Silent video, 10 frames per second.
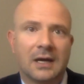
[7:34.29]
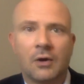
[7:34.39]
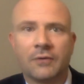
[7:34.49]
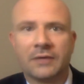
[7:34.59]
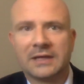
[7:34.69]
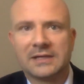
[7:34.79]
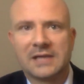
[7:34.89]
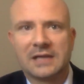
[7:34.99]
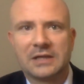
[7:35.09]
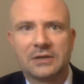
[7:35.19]
uh, over the next
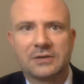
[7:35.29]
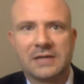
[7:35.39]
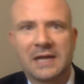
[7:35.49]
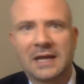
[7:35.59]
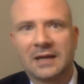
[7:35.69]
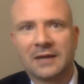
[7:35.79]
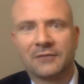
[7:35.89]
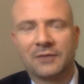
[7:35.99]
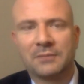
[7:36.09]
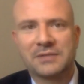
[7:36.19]
ten years. And on
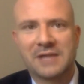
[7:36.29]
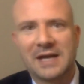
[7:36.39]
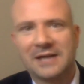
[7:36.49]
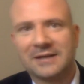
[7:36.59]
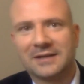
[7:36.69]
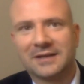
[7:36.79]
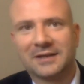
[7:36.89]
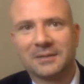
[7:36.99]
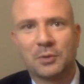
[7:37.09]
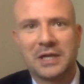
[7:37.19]
the flip side,
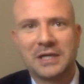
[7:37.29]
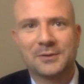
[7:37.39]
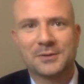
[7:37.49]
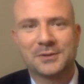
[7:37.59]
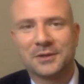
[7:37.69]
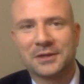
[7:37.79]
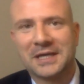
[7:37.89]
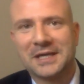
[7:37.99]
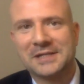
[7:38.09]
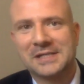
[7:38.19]
the the millennials, their
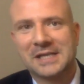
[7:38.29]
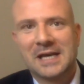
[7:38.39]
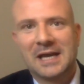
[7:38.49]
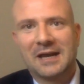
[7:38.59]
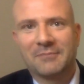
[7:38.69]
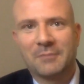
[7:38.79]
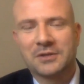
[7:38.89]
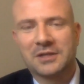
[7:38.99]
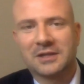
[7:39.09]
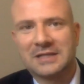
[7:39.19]
kids have
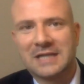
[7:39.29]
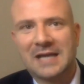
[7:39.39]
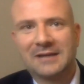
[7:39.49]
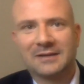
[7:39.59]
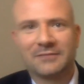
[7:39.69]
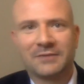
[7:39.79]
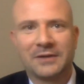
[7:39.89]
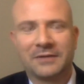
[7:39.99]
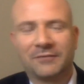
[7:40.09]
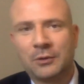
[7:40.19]
most of the debt,
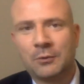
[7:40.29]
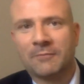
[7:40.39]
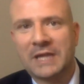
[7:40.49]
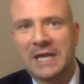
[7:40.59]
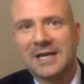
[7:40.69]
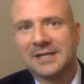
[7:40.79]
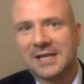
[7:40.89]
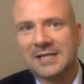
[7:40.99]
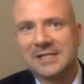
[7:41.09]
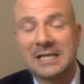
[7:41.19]
very few of the
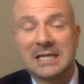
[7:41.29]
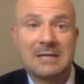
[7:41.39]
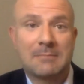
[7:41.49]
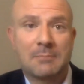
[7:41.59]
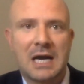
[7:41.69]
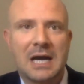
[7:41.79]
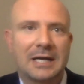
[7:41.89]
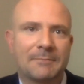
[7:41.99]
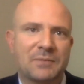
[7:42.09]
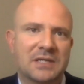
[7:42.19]
assets, and need to
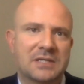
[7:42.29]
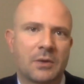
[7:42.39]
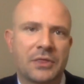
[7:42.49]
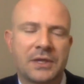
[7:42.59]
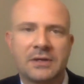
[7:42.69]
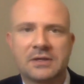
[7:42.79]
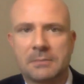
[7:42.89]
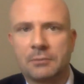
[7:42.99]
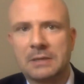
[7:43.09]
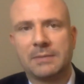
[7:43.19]
buy. And so, in theory,
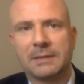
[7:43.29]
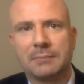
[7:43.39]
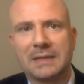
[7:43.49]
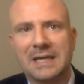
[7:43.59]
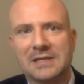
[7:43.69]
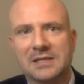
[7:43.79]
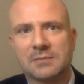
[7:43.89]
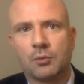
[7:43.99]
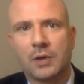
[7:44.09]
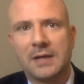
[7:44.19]
there's a pretty big bid ask
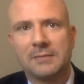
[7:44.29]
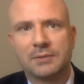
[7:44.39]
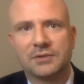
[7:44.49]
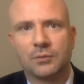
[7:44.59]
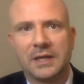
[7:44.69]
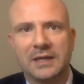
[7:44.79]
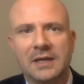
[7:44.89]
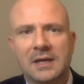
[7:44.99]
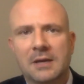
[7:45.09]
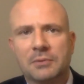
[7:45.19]
spread
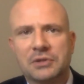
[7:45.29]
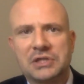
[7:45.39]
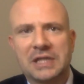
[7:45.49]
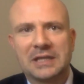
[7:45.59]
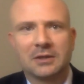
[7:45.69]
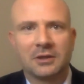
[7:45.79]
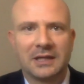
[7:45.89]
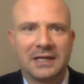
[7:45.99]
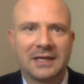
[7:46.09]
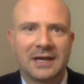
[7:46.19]
between
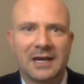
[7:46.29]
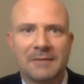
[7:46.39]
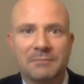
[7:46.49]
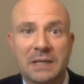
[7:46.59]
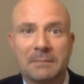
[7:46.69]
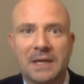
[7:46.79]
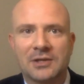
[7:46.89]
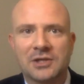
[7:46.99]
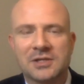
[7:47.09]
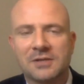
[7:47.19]
particularly uh,
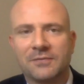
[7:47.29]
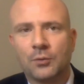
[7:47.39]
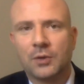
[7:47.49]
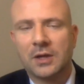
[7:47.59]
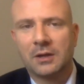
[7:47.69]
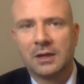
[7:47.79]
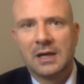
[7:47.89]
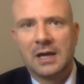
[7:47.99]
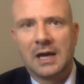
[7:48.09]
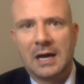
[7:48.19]
McMansions, if you will.
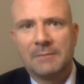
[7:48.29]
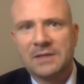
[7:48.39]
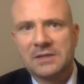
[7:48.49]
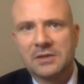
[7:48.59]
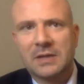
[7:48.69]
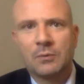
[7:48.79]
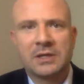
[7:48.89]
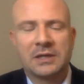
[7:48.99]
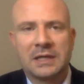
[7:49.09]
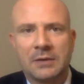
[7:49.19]
Um, and so that
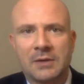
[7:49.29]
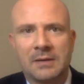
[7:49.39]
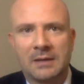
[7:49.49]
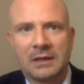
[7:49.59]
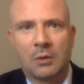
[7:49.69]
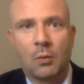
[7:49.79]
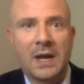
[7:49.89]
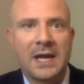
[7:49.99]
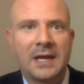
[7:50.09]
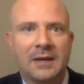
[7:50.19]
would, in theory, you know,
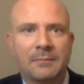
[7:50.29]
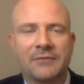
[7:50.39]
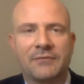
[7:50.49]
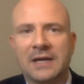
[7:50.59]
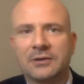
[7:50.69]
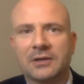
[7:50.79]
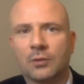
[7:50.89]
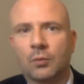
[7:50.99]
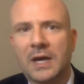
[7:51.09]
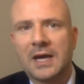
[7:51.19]
weigh be a factor
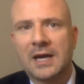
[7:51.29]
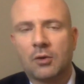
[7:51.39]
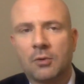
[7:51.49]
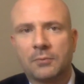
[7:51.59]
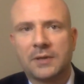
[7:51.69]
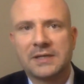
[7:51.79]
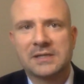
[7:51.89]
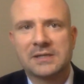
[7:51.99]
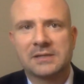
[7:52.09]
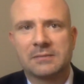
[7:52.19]
that could weigh on home
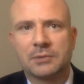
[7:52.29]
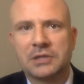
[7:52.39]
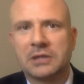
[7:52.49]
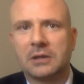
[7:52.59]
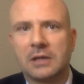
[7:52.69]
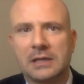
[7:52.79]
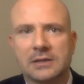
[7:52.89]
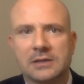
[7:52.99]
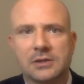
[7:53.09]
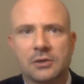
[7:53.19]
prices, particularly
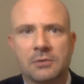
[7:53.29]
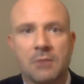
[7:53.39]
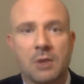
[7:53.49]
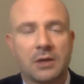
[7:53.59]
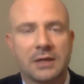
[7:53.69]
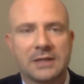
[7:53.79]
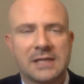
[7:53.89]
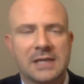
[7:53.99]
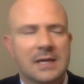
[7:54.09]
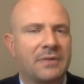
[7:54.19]
in certain
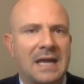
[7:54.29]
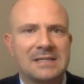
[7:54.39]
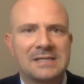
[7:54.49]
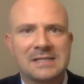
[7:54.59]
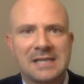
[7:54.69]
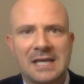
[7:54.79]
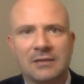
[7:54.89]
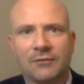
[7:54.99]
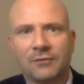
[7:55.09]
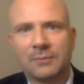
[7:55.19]
markets. That
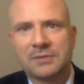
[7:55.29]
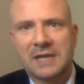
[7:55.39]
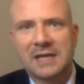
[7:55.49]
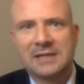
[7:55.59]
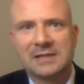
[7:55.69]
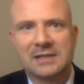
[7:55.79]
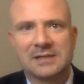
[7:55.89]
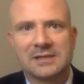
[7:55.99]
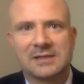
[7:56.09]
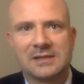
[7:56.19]
said, the flip side is,
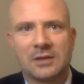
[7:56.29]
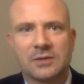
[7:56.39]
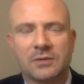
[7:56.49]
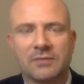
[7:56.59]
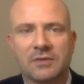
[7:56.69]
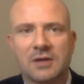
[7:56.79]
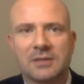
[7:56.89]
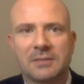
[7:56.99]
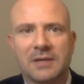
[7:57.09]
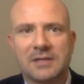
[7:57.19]
is you know, as we've
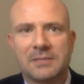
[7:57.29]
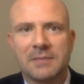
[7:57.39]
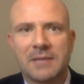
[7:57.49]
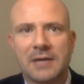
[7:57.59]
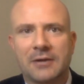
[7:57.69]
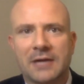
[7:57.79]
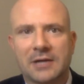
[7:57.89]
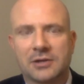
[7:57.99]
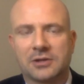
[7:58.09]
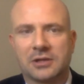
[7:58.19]
talked about, it's a matter of
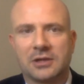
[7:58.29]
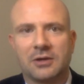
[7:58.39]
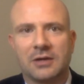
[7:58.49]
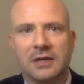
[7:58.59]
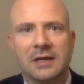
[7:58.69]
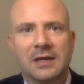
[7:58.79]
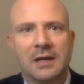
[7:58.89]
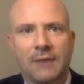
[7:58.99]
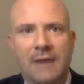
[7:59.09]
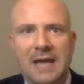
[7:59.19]
national security
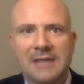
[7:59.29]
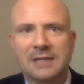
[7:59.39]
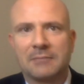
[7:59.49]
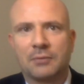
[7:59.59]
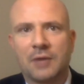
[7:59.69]
for asset